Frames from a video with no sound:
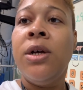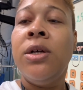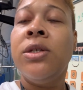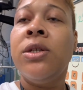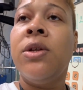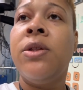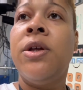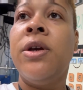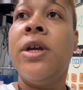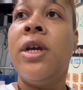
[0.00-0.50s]

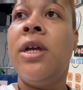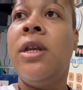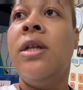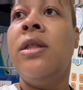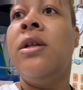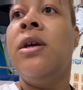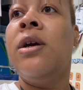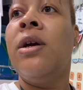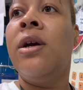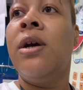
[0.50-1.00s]
So they're getting
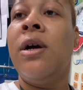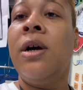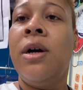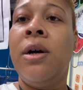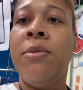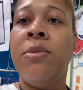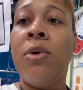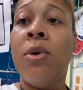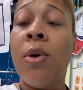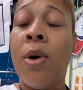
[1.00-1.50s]
their
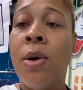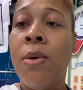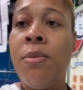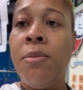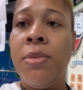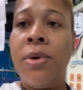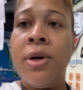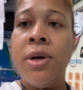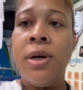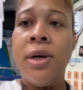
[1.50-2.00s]

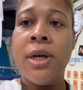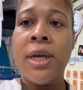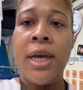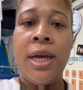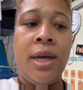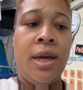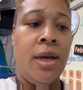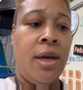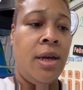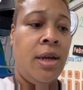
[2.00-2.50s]
Chromebook,
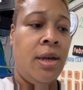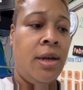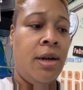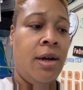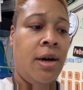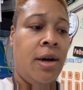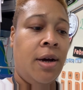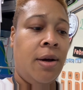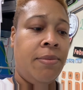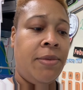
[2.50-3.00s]

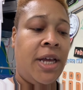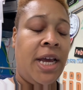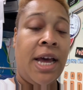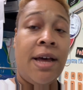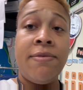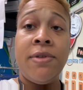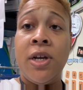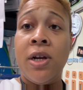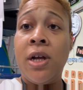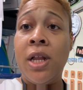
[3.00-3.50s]
and they
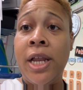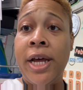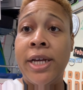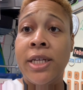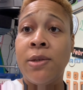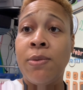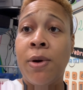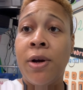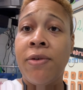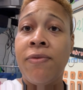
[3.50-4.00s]
have their
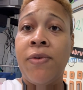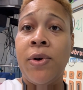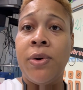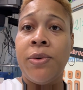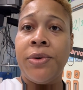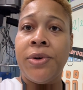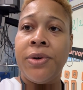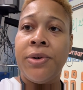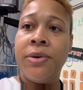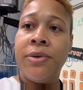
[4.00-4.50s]
classwork
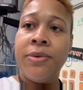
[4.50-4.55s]
folder.